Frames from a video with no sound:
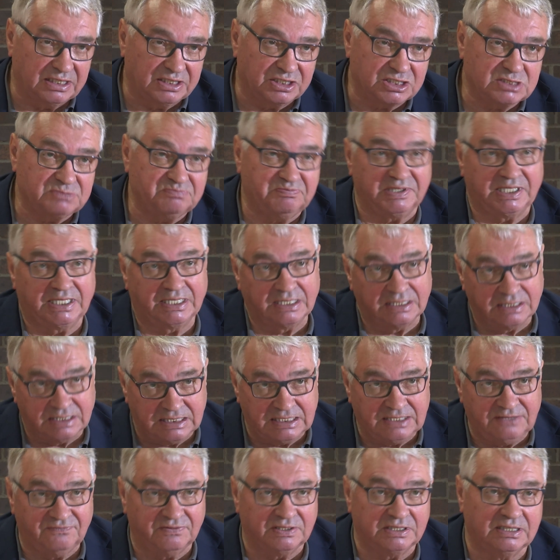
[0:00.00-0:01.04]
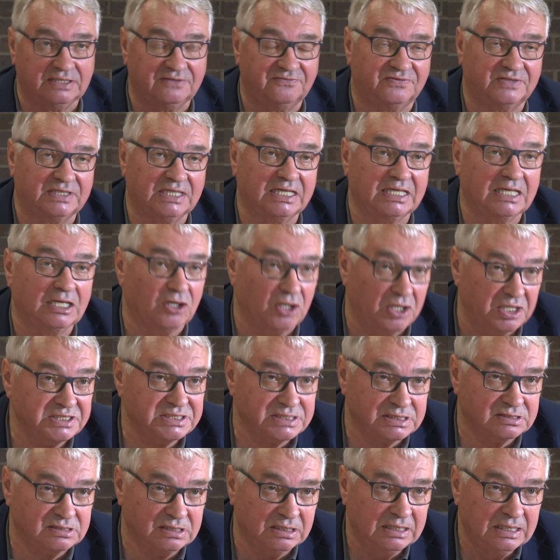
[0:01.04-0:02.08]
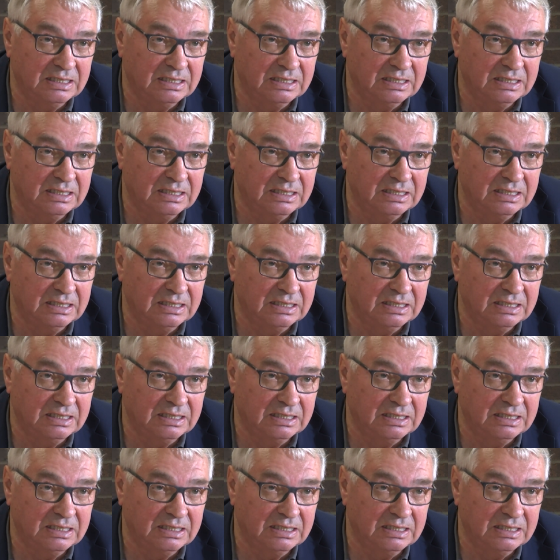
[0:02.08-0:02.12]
in Spain, even if they lost